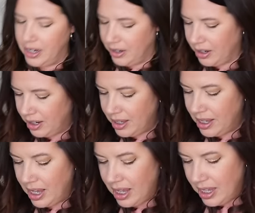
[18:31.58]
here
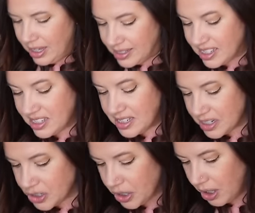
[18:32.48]
is
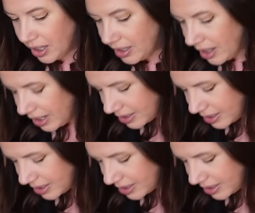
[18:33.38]
stitched on, and